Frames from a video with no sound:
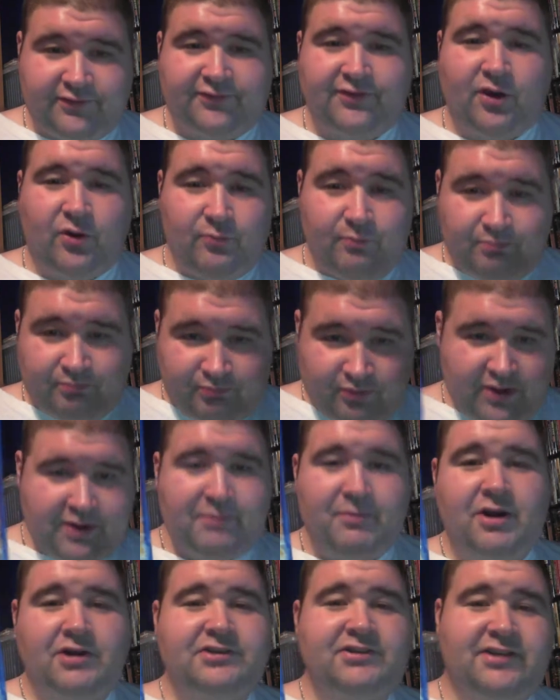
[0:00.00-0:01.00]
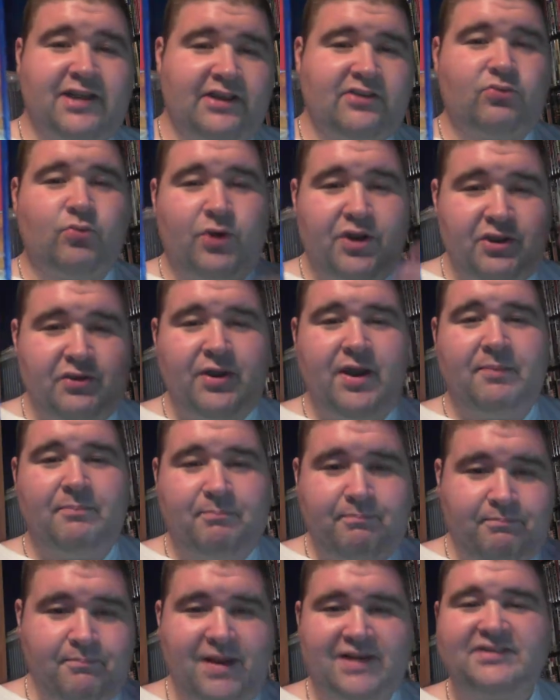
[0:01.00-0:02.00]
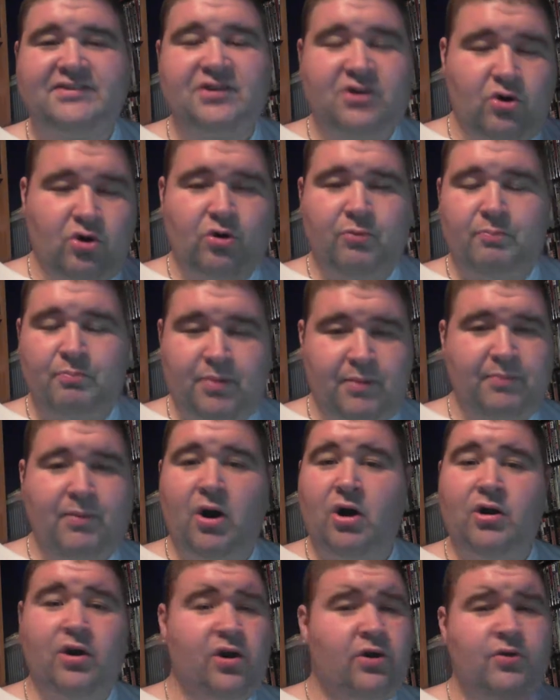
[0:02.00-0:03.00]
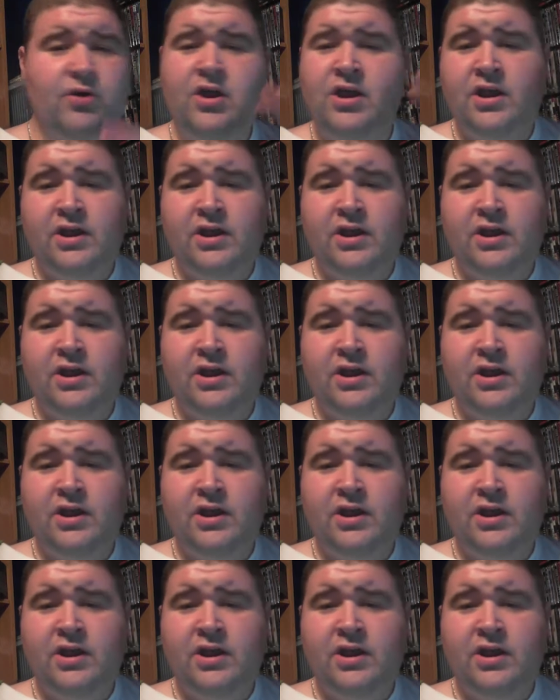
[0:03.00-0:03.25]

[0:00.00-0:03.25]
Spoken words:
So pretty much that's where you get Mexico Barbaro.